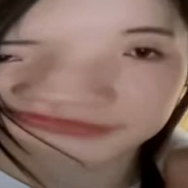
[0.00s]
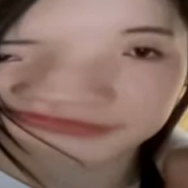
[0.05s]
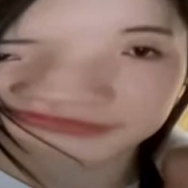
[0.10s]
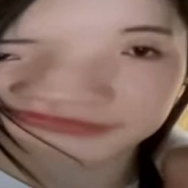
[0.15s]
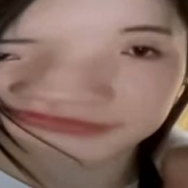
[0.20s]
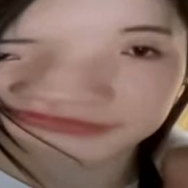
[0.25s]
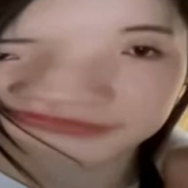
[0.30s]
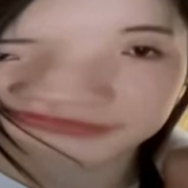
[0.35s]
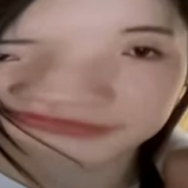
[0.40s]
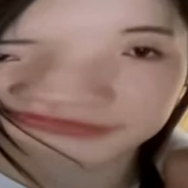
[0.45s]

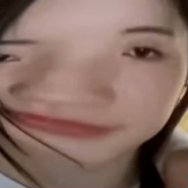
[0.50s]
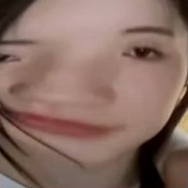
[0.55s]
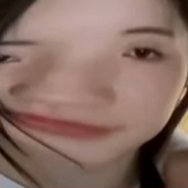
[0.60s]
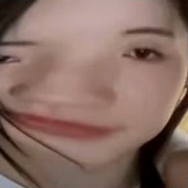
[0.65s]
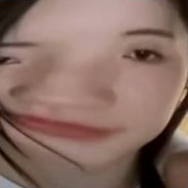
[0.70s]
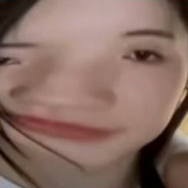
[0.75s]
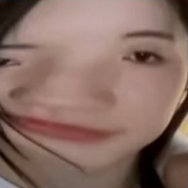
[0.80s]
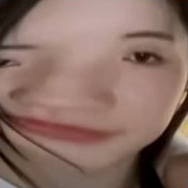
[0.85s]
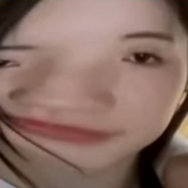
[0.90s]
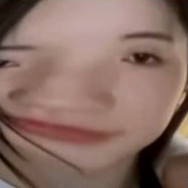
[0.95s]

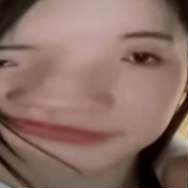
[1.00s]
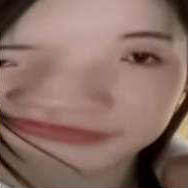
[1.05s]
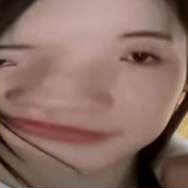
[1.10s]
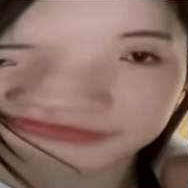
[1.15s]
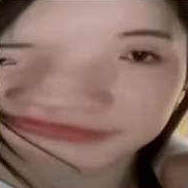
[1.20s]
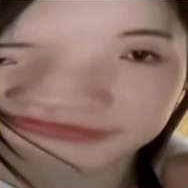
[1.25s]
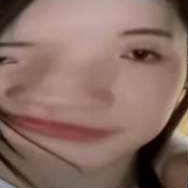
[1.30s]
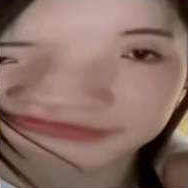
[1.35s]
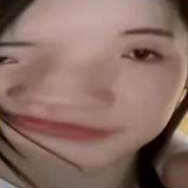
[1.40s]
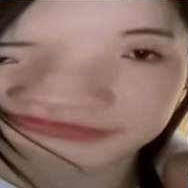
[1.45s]

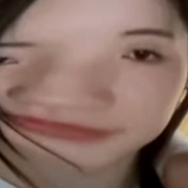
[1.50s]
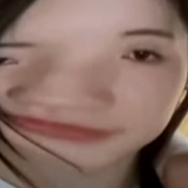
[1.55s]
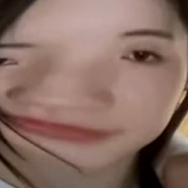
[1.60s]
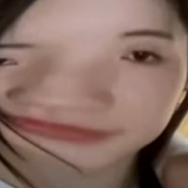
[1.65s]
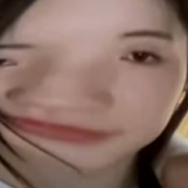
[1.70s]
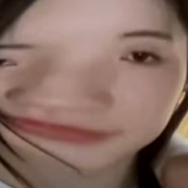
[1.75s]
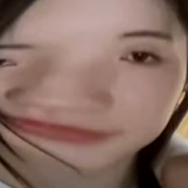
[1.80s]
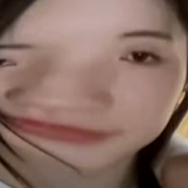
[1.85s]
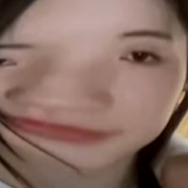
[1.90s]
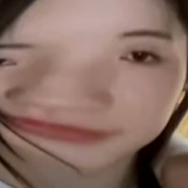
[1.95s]

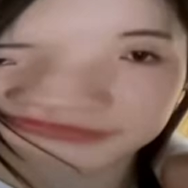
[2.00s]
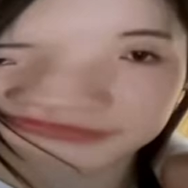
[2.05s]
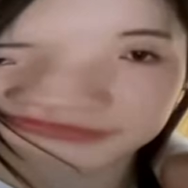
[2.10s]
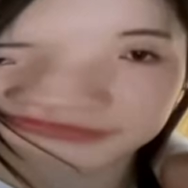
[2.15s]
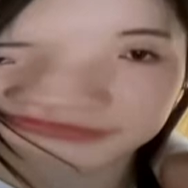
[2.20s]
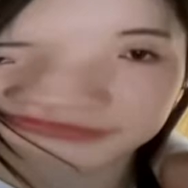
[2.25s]
No words are spoken by the person on screen.